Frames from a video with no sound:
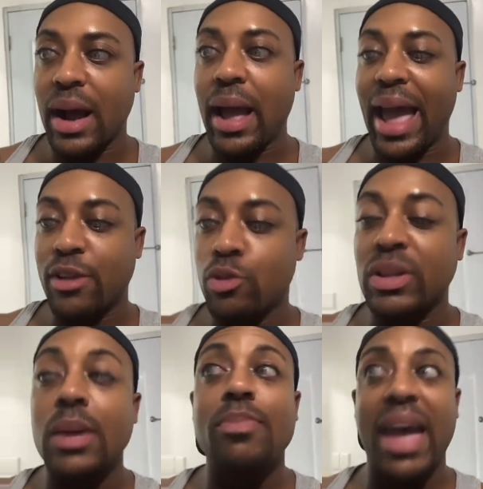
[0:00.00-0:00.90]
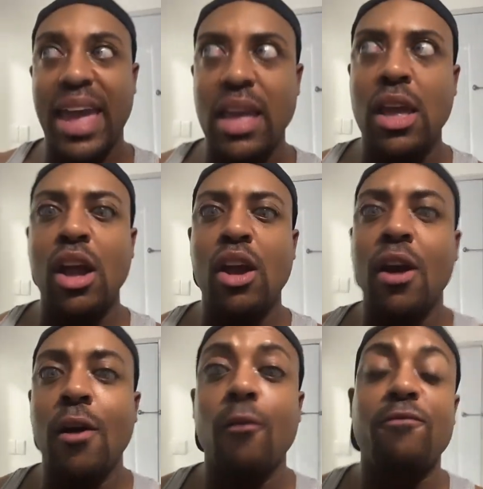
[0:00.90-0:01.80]
actually pay
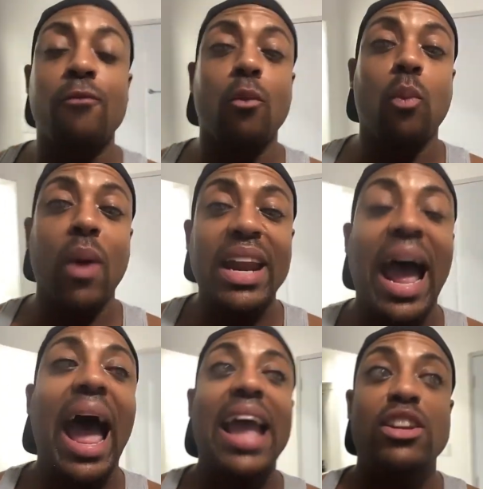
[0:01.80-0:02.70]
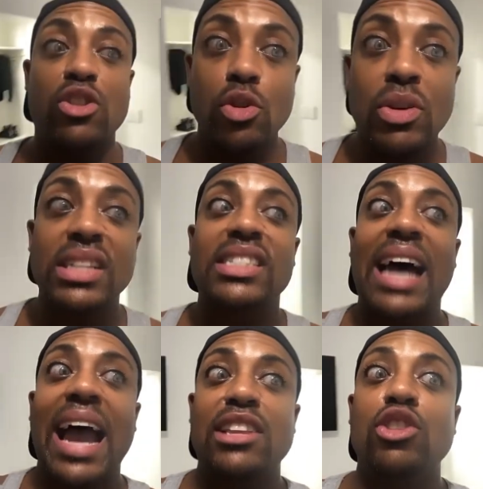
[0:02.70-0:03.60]
when I do
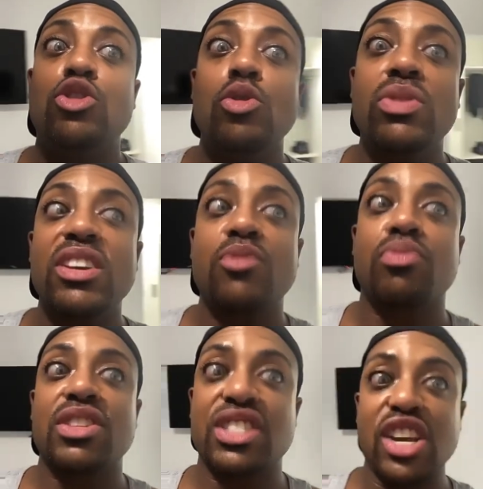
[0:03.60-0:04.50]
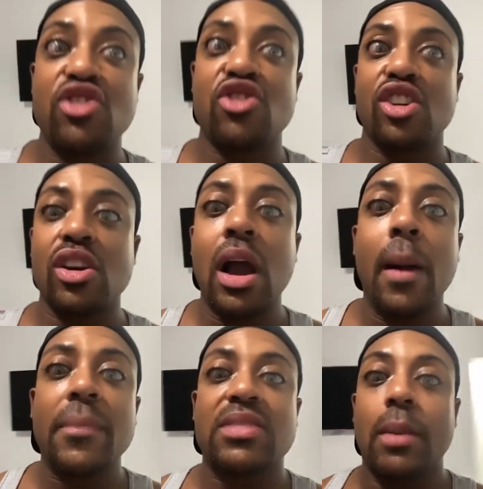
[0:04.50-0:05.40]
decide to do this procedure
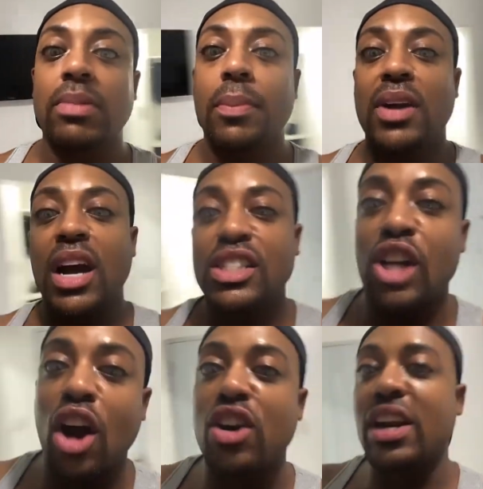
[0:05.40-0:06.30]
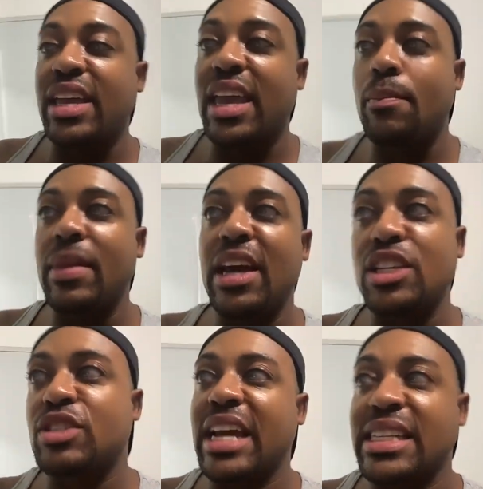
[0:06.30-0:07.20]
simply because y'all couldn't get me a
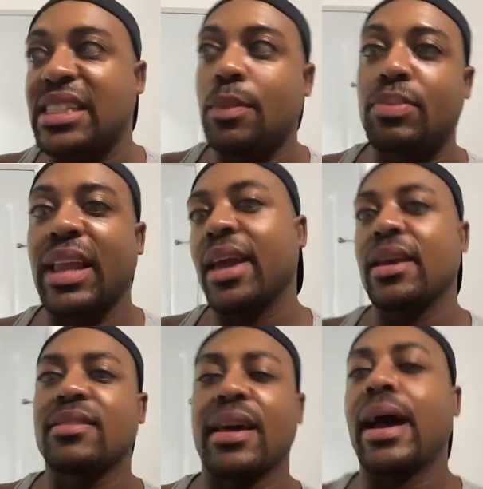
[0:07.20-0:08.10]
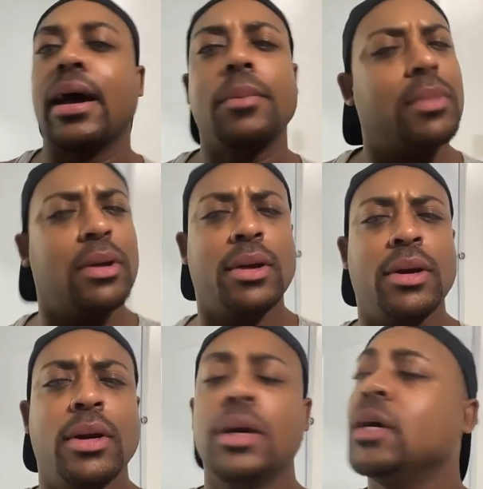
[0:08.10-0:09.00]
chest implant in time.
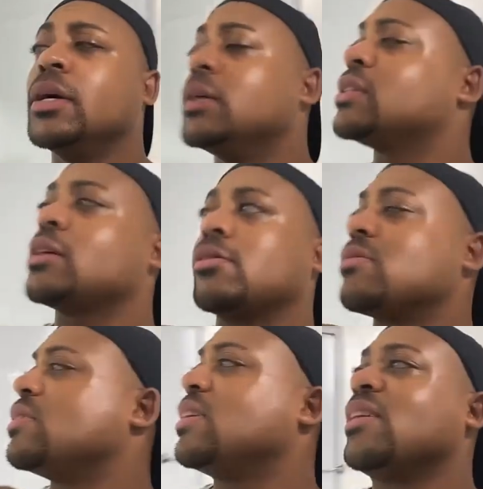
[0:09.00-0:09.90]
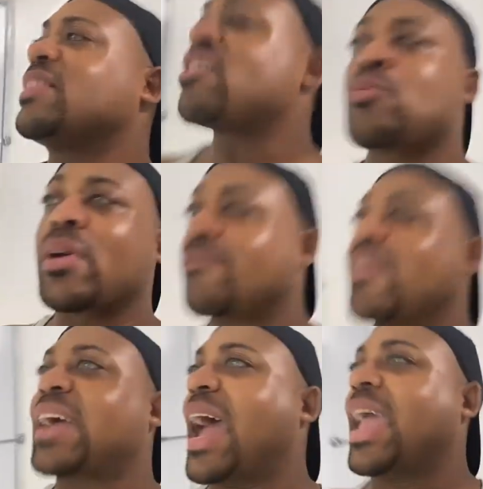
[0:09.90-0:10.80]
So that's where the
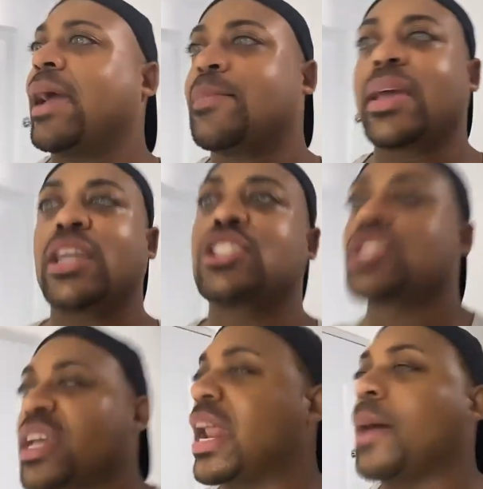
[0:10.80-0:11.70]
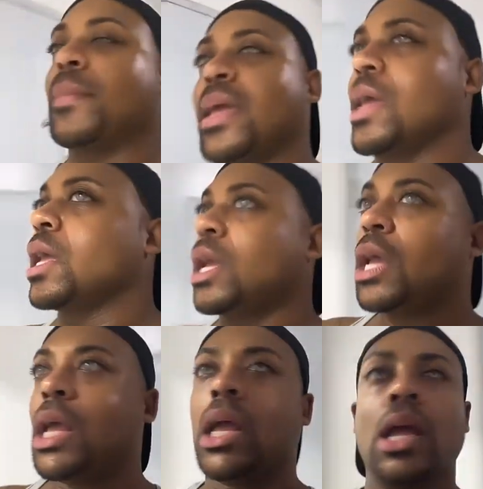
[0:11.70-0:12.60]
fuck I am, bitch. And I mean,